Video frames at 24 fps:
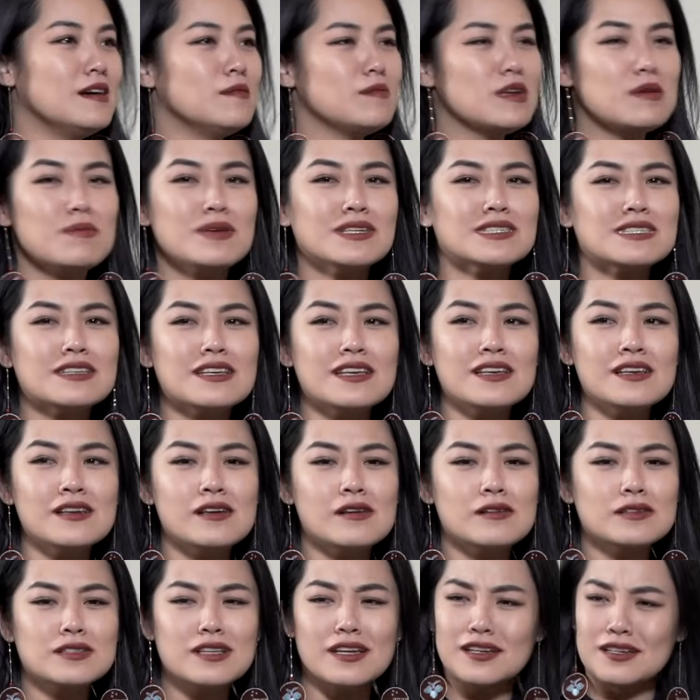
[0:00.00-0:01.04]
BBC,
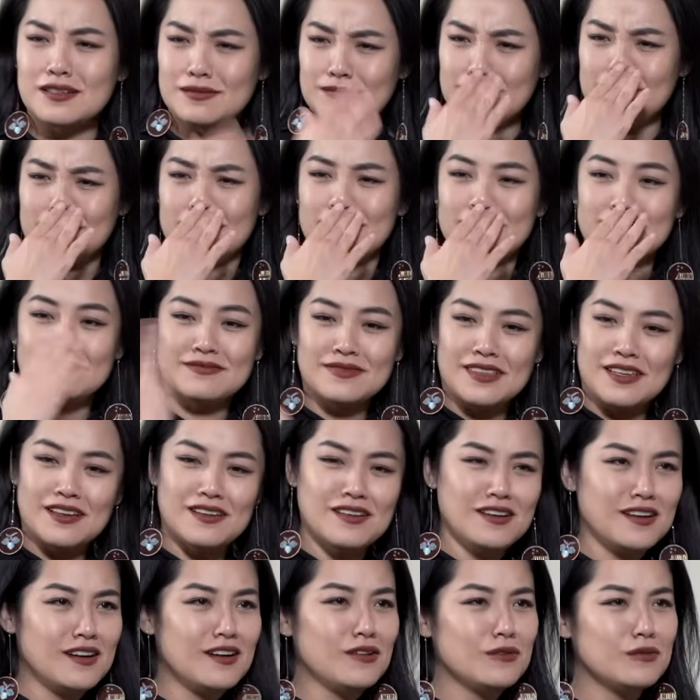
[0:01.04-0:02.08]
it's like,
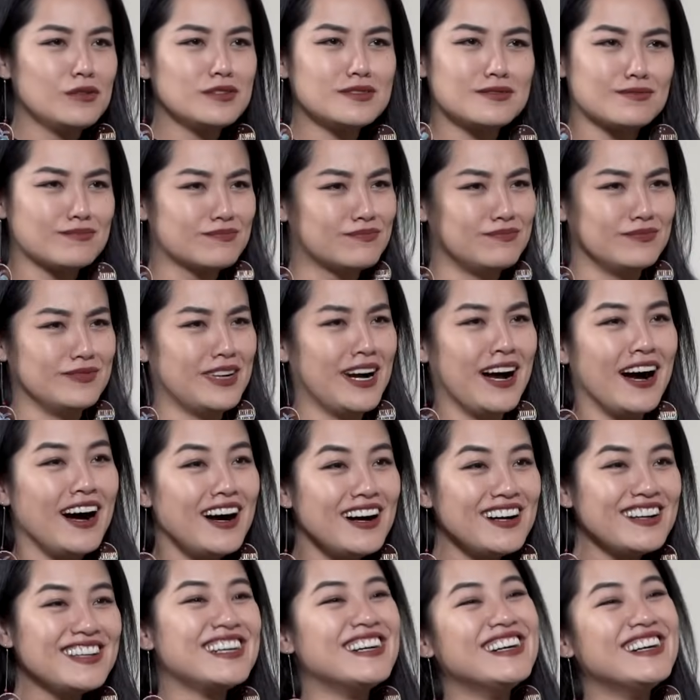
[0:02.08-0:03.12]
what, huh?